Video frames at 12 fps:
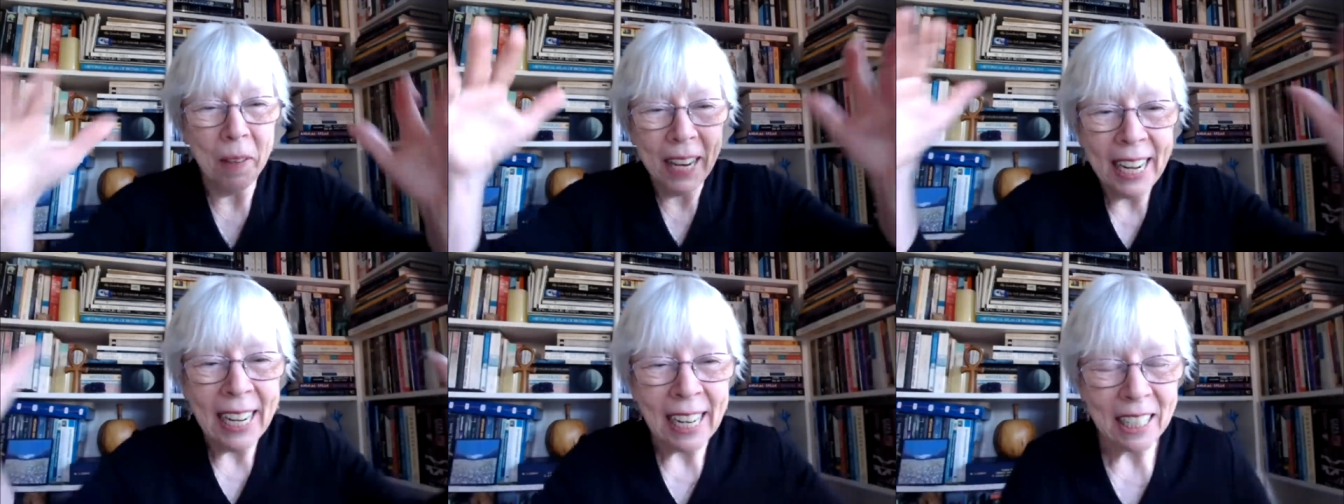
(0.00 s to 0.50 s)

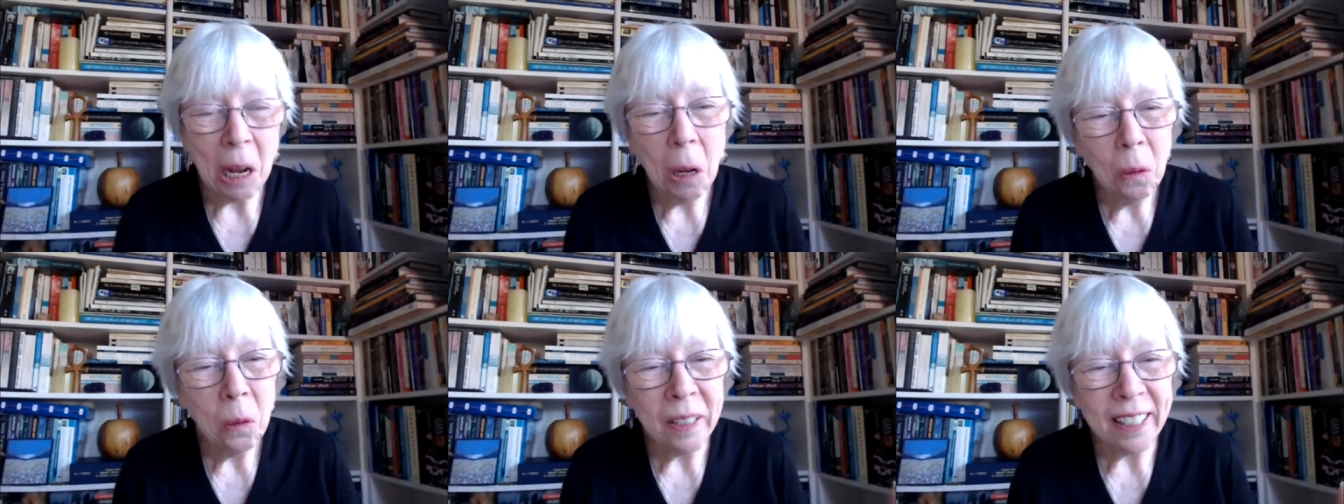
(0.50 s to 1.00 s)
in its
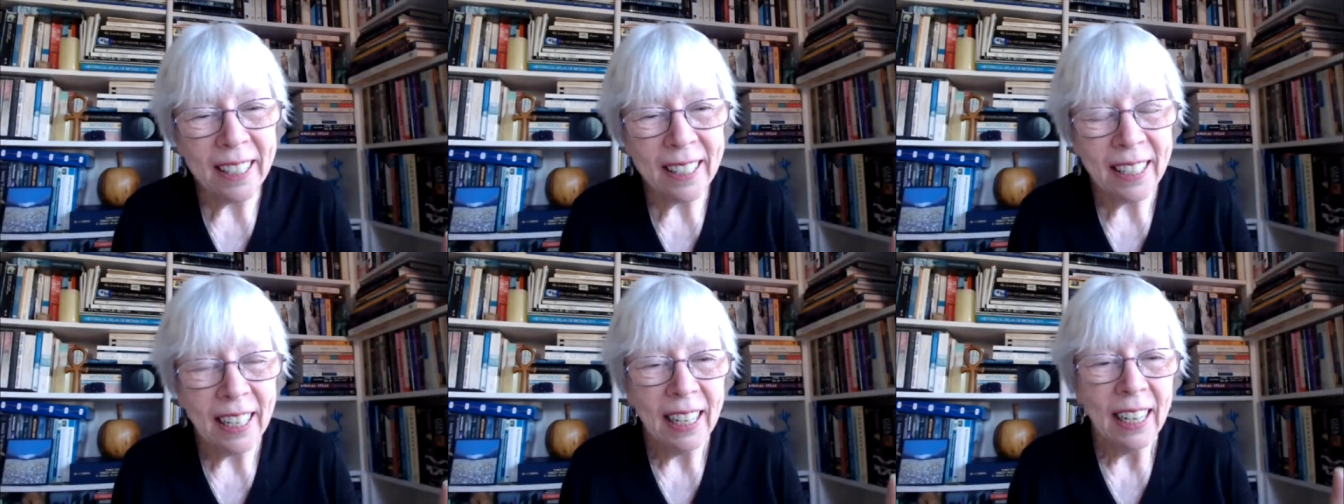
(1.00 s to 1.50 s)
wholeness,
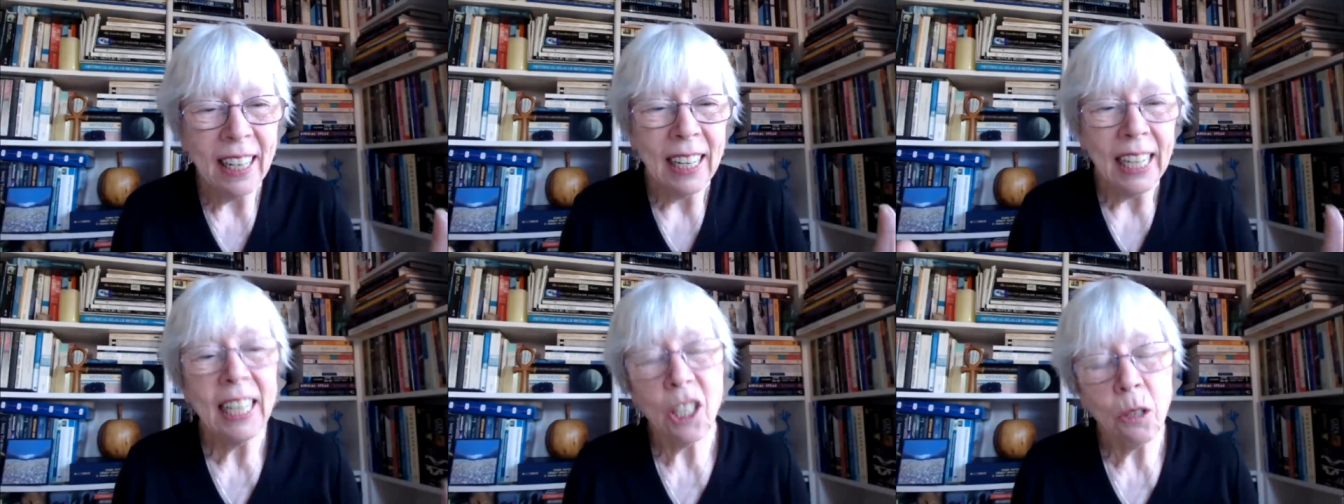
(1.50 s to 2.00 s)

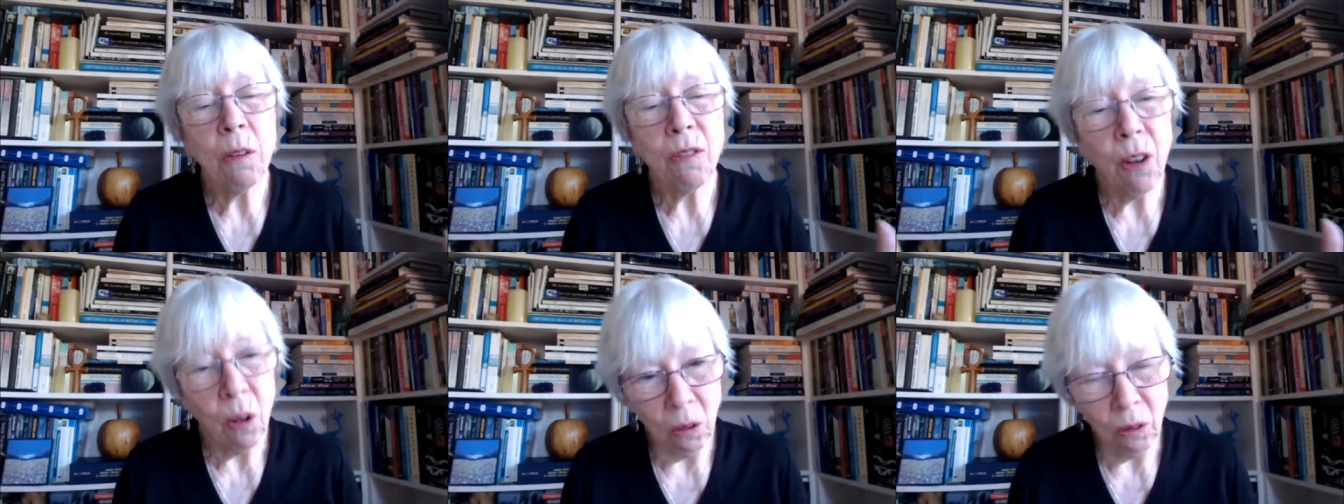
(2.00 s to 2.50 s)
is to
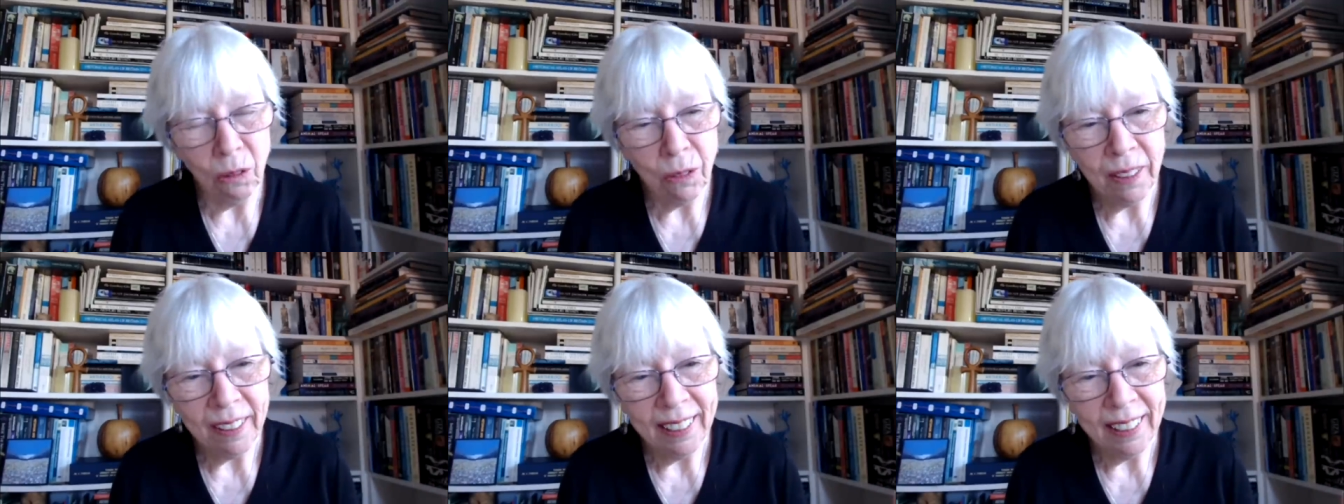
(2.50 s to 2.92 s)
evolve.